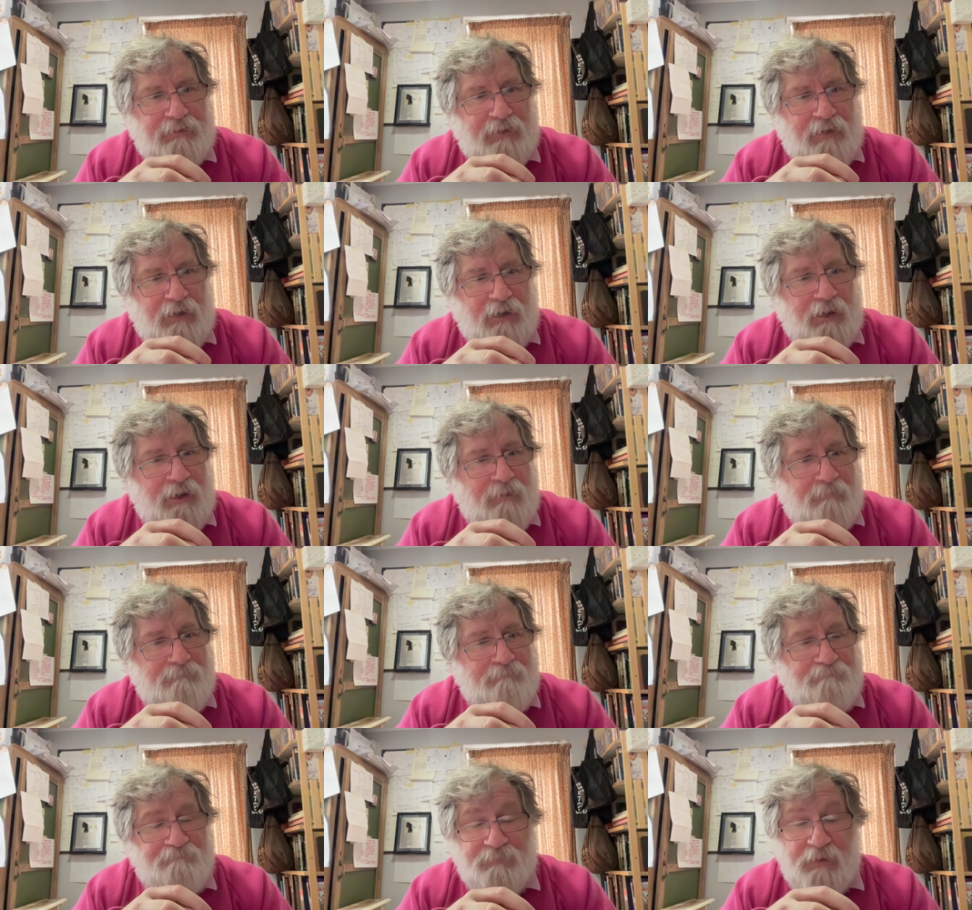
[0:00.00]

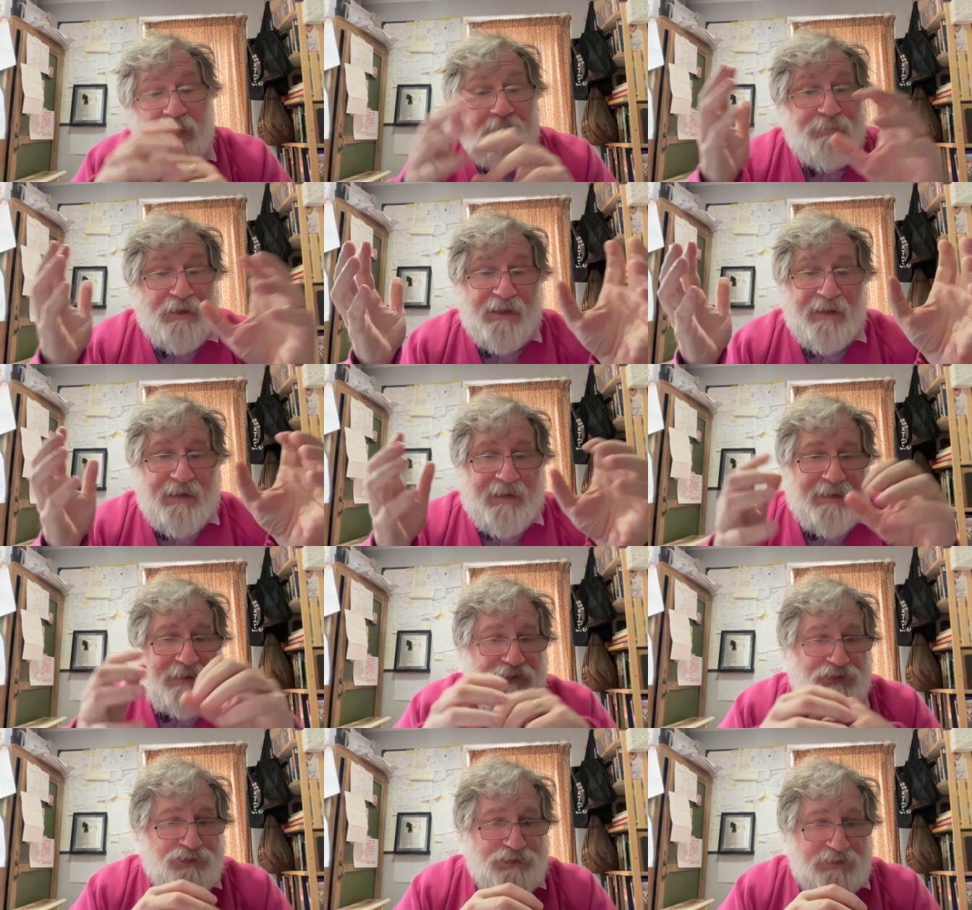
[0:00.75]
by
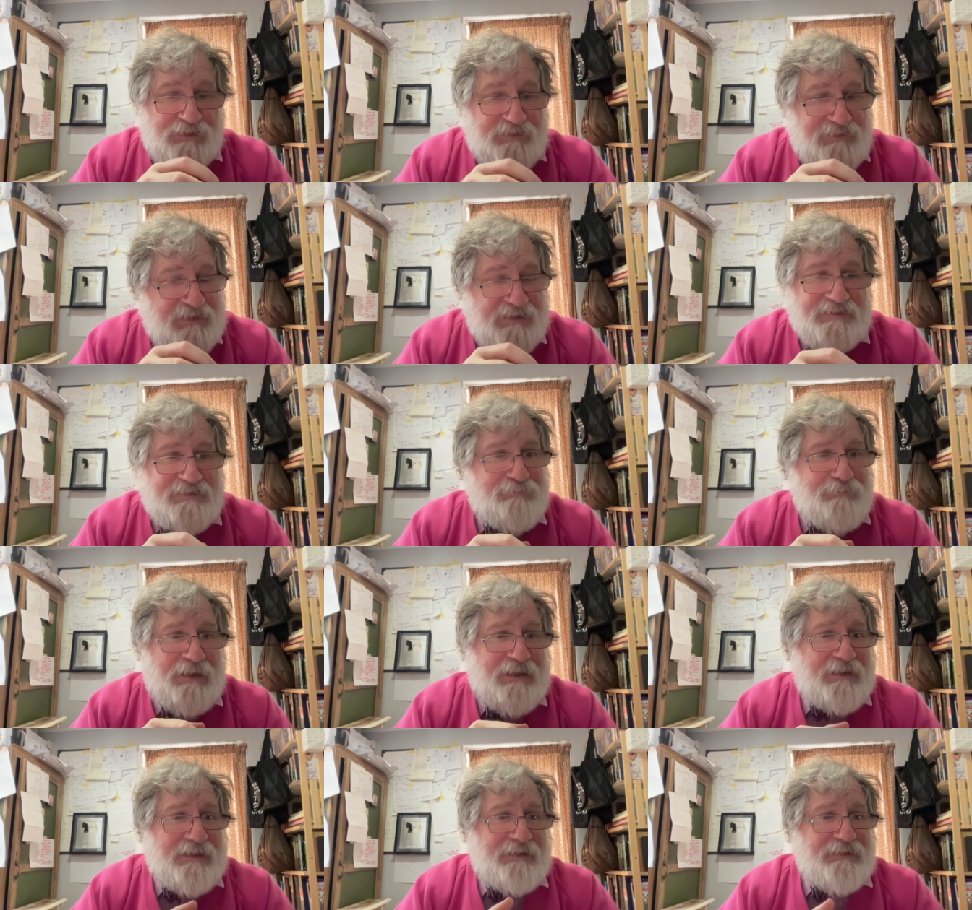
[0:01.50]
action. It doesn't
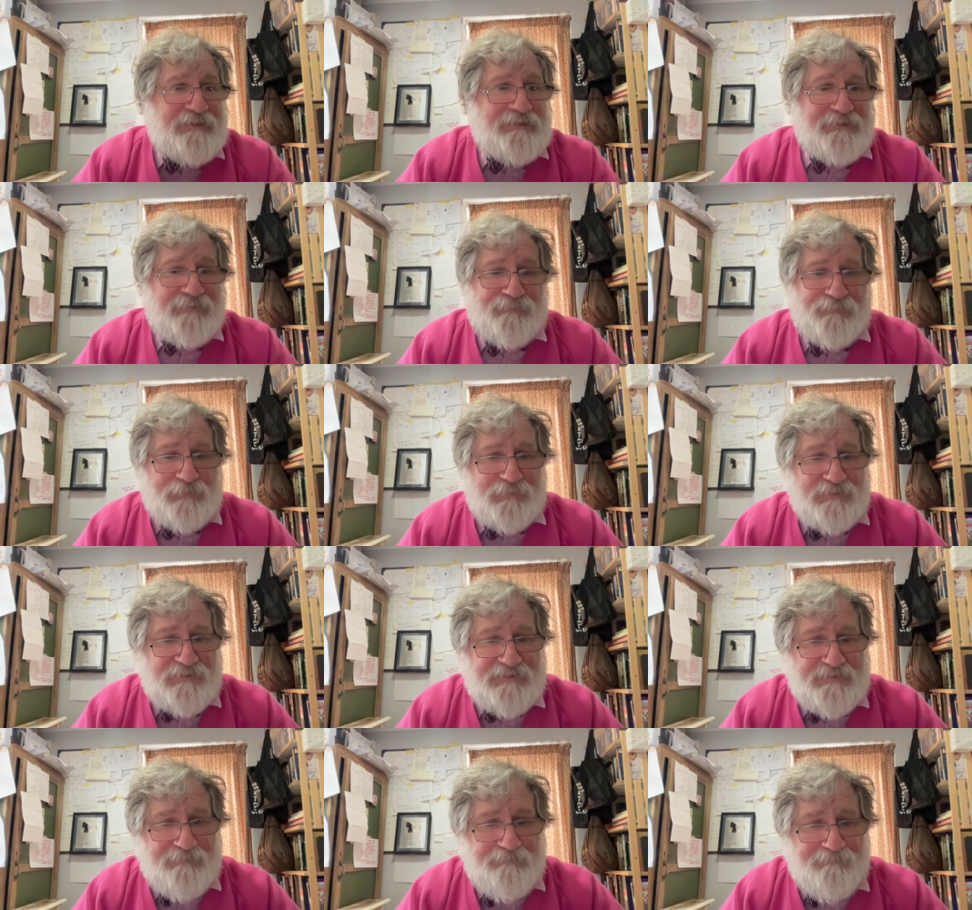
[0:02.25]
make any
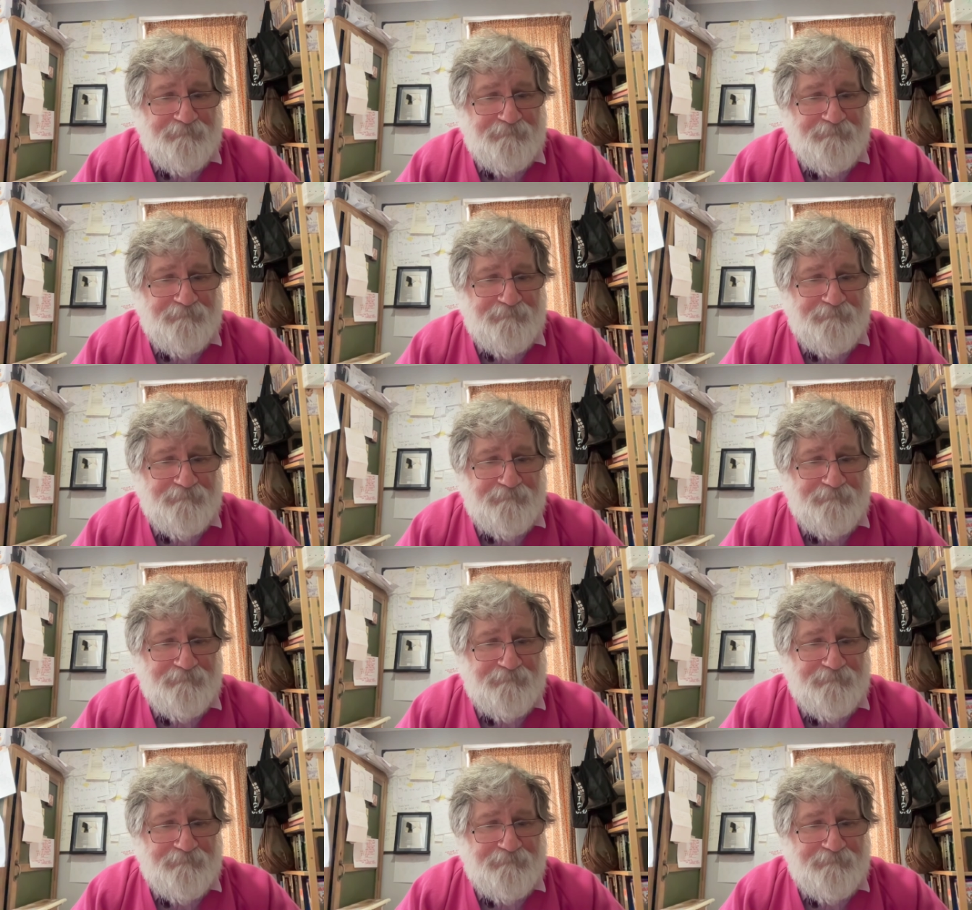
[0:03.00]
difference.